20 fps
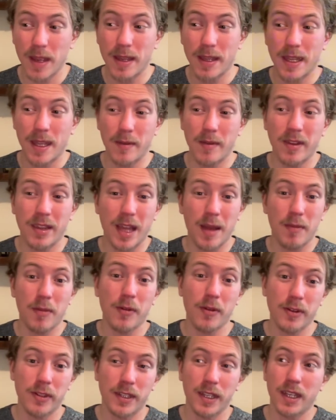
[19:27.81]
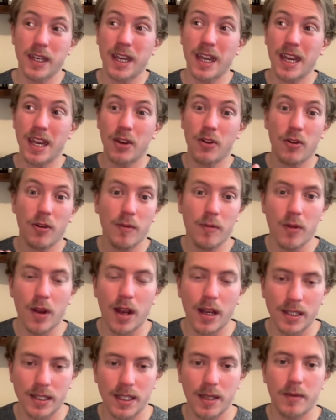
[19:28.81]
and keeping that person in your
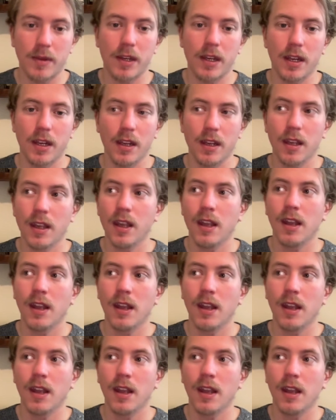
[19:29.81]
proximity